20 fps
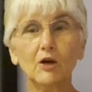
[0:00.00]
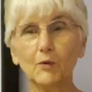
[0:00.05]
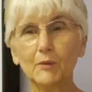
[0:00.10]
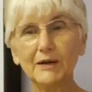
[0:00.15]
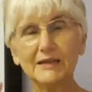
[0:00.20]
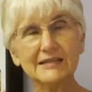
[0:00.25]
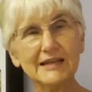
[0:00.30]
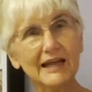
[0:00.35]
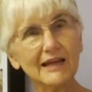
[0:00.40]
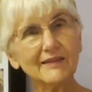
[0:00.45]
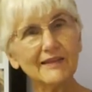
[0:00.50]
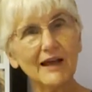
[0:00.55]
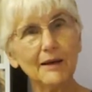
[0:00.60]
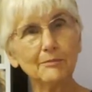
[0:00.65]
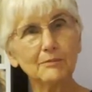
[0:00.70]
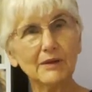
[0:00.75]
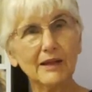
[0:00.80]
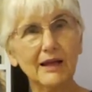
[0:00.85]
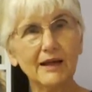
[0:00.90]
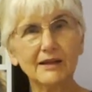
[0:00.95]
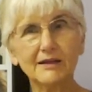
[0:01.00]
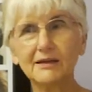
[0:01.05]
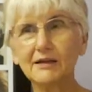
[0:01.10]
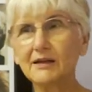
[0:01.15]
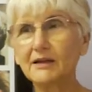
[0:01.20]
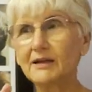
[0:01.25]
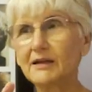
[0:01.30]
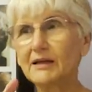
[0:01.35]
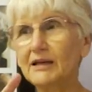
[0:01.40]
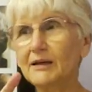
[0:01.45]
We take that blood,
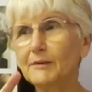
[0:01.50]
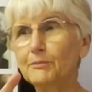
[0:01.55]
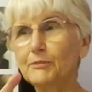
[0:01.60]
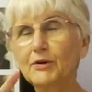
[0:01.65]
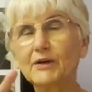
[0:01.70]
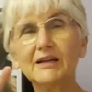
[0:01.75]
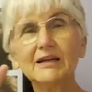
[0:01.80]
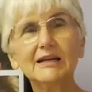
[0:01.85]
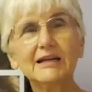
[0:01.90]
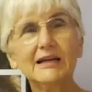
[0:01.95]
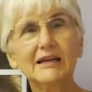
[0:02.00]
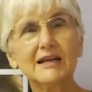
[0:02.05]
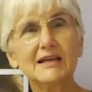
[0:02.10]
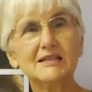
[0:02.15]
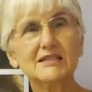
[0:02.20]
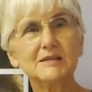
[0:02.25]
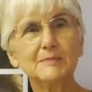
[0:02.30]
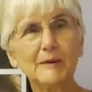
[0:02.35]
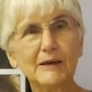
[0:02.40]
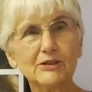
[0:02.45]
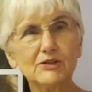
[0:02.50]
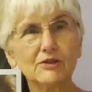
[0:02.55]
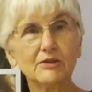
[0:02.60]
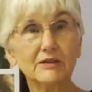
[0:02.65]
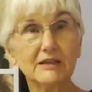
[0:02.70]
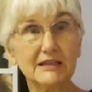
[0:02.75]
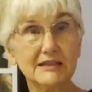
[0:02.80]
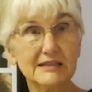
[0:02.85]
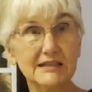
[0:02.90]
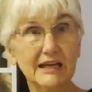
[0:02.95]
put it in a special
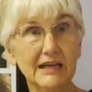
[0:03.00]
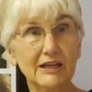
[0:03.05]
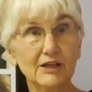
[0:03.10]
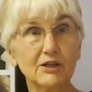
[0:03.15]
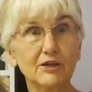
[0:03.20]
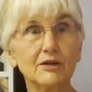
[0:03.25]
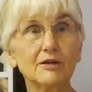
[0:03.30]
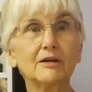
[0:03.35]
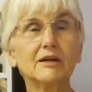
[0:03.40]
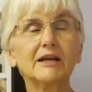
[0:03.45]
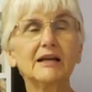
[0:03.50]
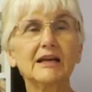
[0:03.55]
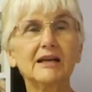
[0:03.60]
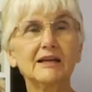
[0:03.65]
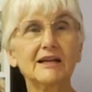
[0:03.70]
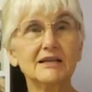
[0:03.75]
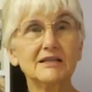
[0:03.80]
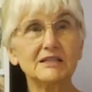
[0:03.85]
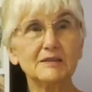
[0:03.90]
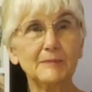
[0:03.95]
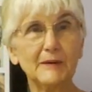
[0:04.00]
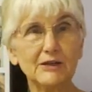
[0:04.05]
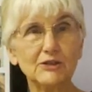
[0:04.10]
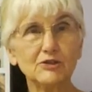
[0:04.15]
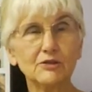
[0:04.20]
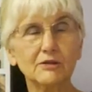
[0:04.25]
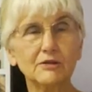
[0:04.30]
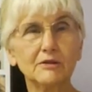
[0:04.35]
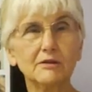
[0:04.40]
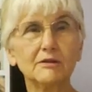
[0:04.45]
container, in a
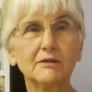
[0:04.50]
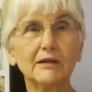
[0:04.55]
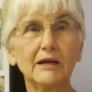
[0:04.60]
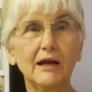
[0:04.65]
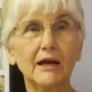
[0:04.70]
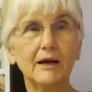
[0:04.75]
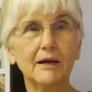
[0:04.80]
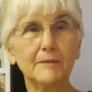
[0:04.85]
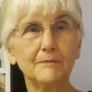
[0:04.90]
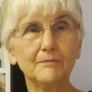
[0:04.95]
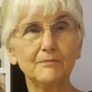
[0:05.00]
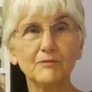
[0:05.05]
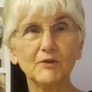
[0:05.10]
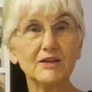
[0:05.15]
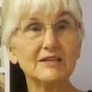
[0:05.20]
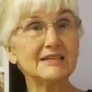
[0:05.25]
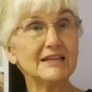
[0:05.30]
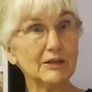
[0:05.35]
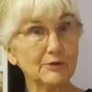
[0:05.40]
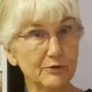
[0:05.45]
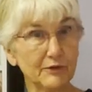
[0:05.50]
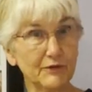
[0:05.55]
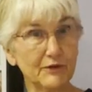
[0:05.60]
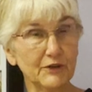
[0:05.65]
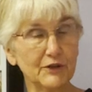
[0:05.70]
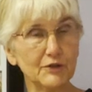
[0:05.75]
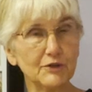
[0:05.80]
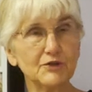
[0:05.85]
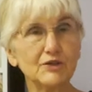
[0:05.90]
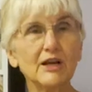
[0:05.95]
special um,
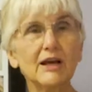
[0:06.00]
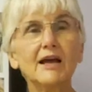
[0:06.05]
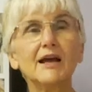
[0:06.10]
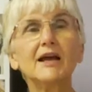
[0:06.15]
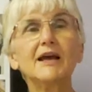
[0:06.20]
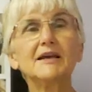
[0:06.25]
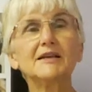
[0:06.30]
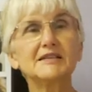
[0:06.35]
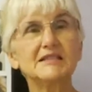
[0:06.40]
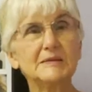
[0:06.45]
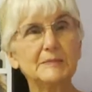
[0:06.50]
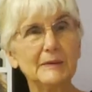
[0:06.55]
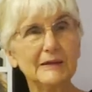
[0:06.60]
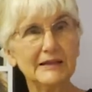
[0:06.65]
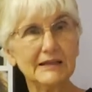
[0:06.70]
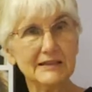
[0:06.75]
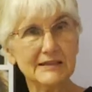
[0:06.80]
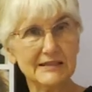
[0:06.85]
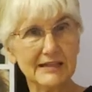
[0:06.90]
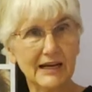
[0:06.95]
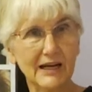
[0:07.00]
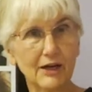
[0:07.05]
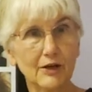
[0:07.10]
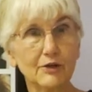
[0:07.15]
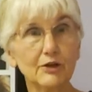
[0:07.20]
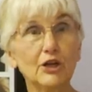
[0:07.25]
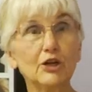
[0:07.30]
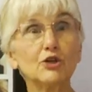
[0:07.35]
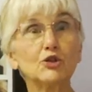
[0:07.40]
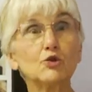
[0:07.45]
centrifuge, spin it
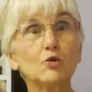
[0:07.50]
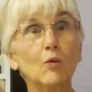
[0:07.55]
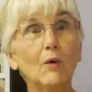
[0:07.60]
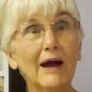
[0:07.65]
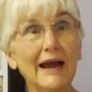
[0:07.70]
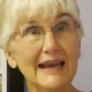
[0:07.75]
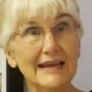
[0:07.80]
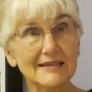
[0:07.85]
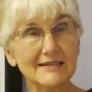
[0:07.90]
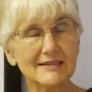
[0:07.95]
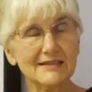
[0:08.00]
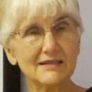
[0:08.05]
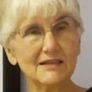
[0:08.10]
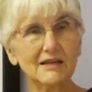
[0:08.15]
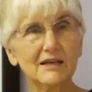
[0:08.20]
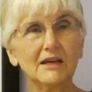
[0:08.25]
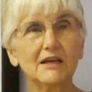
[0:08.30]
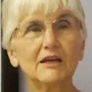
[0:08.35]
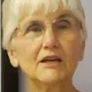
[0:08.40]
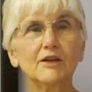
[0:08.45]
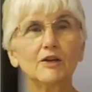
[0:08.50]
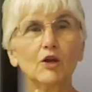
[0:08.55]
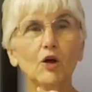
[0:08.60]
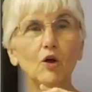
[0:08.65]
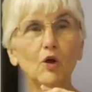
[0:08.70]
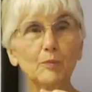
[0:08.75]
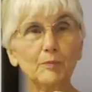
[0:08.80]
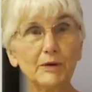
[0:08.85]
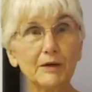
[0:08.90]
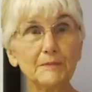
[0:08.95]
down twice. The
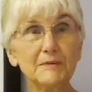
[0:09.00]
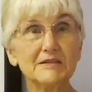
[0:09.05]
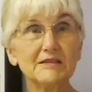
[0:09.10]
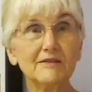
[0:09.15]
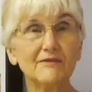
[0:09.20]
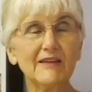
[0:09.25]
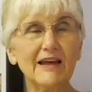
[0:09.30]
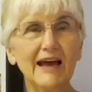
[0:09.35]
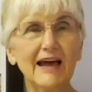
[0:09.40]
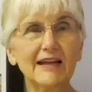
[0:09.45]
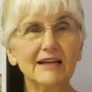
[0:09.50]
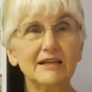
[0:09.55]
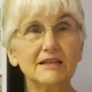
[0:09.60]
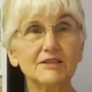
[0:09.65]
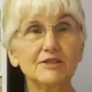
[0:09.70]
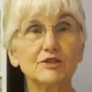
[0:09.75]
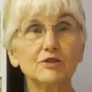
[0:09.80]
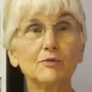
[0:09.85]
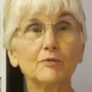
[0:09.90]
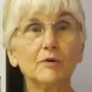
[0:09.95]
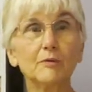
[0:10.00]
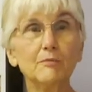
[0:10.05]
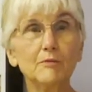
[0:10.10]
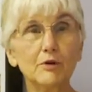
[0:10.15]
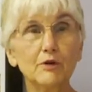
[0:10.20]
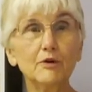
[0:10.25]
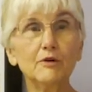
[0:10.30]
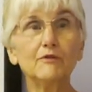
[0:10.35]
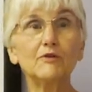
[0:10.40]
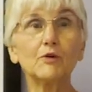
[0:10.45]
whole purpose of that is to
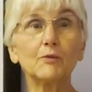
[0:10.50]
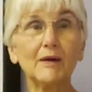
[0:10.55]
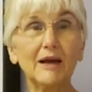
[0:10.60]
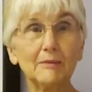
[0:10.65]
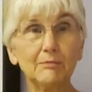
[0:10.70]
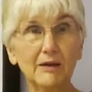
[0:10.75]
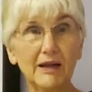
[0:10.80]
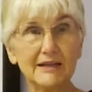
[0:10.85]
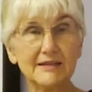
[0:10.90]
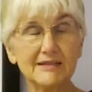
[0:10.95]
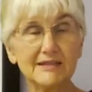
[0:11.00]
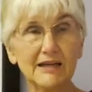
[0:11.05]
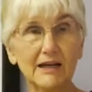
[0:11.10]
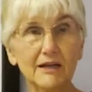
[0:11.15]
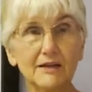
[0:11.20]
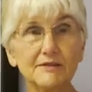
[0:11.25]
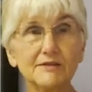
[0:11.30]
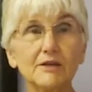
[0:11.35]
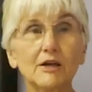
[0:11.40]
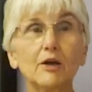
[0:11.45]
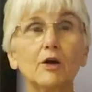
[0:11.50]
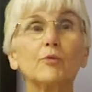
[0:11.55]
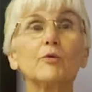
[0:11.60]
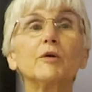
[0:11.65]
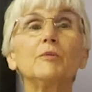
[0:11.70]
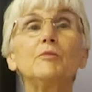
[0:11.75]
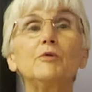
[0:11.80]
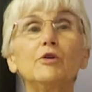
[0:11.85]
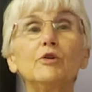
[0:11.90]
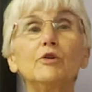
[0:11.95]
remove the red blood cells,
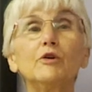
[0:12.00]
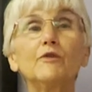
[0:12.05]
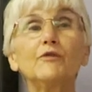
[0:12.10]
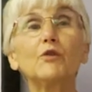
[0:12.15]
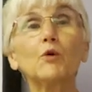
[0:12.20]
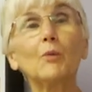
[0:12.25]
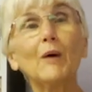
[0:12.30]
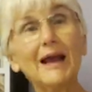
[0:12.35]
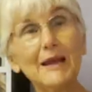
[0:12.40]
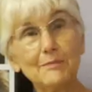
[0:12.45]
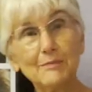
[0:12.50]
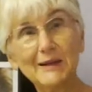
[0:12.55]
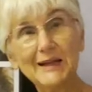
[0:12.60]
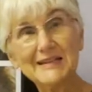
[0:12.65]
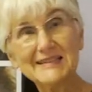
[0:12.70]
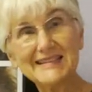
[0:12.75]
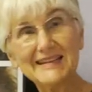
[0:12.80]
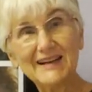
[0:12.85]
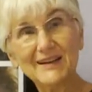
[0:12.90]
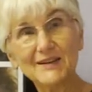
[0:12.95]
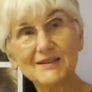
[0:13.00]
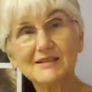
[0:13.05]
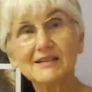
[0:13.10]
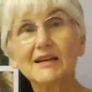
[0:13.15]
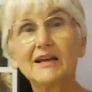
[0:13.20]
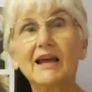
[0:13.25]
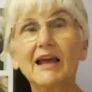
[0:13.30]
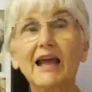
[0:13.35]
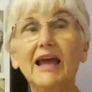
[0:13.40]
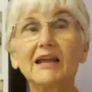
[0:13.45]
remove the white blood cells,
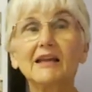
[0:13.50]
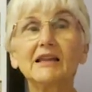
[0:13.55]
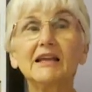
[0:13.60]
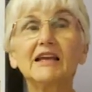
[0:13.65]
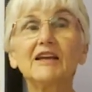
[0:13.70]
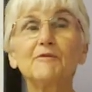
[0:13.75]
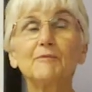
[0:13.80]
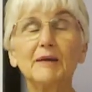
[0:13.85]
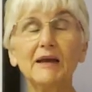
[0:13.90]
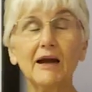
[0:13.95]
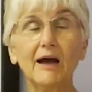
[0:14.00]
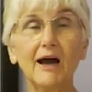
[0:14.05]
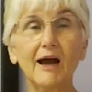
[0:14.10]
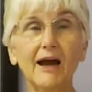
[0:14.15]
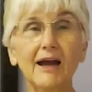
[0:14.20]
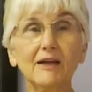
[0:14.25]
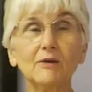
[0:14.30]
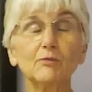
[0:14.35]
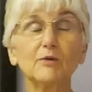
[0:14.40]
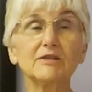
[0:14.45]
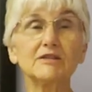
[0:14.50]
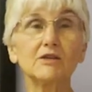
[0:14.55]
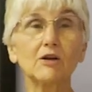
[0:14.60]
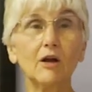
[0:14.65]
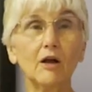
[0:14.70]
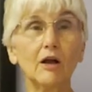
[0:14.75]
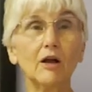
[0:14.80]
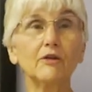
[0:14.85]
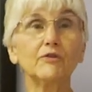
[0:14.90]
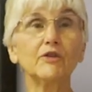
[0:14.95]
and leave behind what's
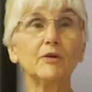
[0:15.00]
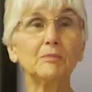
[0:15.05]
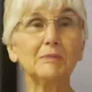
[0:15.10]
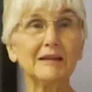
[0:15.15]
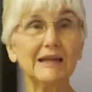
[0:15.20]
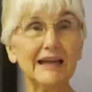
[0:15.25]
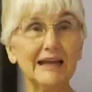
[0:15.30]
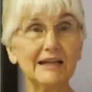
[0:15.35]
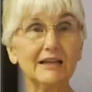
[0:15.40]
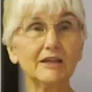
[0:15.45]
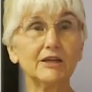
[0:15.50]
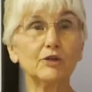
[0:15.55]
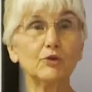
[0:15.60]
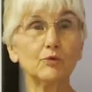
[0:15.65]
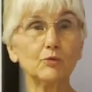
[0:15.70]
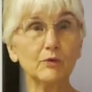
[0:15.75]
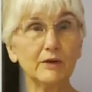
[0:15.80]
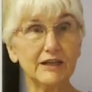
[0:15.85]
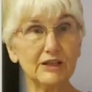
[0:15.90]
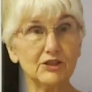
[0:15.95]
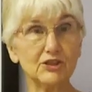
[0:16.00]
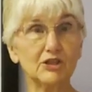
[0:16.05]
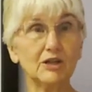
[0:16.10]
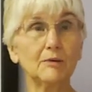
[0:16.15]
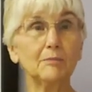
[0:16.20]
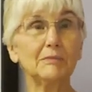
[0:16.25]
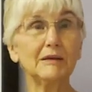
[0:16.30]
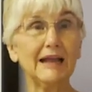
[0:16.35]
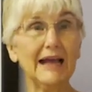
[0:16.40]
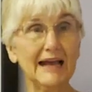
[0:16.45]
called the platelet-rich
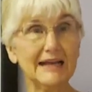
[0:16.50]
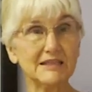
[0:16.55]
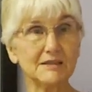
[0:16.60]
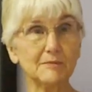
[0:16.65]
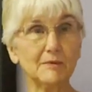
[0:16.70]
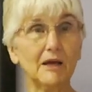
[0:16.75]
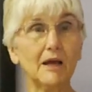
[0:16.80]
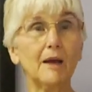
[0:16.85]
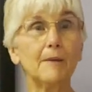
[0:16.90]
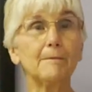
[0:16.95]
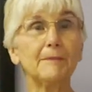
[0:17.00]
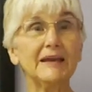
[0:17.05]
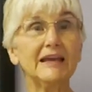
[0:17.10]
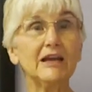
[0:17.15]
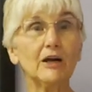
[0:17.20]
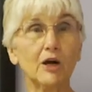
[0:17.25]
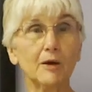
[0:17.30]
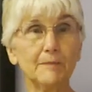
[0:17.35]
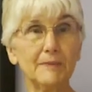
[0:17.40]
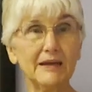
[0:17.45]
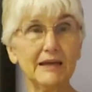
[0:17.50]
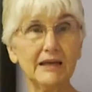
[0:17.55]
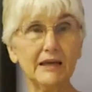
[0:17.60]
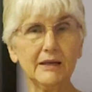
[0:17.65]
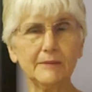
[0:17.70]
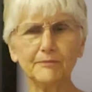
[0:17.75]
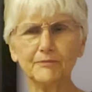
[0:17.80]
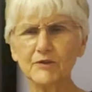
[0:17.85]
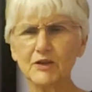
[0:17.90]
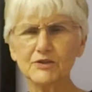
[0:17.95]
plasma, P R
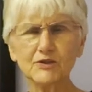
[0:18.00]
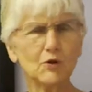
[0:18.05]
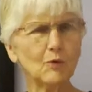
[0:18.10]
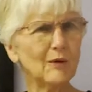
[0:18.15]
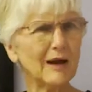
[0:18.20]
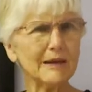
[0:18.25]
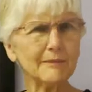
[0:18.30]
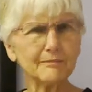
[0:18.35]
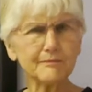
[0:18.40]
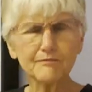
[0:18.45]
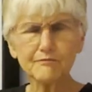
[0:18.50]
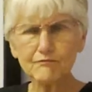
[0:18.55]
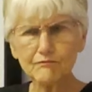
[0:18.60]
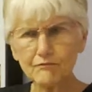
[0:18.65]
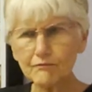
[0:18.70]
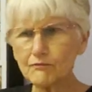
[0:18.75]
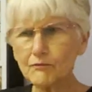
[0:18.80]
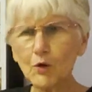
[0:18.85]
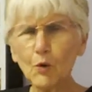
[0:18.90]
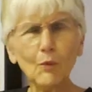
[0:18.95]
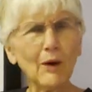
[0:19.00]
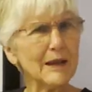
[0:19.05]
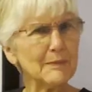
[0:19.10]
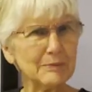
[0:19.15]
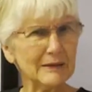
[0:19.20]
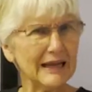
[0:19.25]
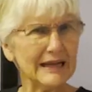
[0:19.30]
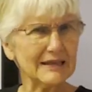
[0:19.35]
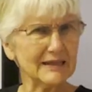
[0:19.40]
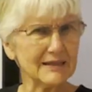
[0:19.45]
P. So why
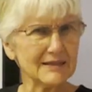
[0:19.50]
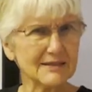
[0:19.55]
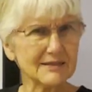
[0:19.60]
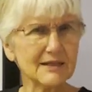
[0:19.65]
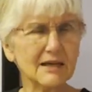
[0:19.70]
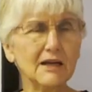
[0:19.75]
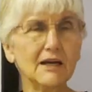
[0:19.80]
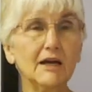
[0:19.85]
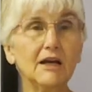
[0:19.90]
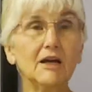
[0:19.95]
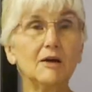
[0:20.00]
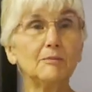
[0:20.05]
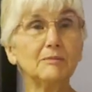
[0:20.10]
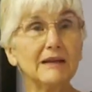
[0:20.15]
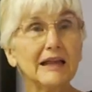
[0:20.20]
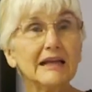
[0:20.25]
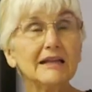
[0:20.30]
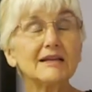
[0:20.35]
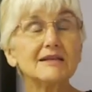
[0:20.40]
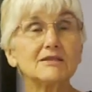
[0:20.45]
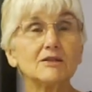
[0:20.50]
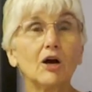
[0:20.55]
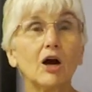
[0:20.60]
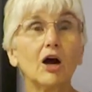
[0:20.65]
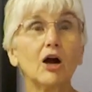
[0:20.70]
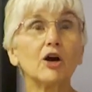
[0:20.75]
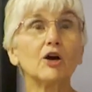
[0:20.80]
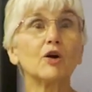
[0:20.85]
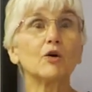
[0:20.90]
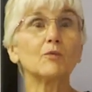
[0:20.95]
platelets? Platelets
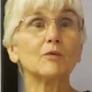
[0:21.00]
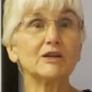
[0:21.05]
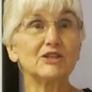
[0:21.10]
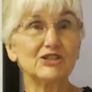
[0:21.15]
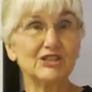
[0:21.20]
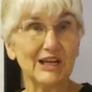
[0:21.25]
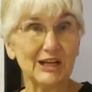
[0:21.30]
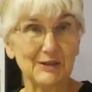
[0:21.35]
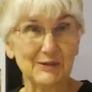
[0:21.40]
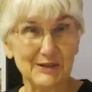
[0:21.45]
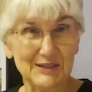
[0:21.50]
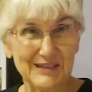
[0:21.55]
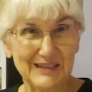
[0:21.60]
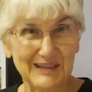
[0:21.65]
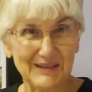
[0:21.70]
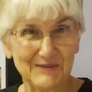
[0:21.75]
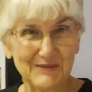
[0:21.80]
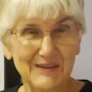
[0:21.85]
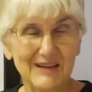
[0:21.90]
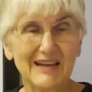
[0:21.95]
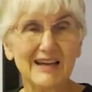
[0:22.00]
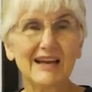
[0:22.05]
are regenerative.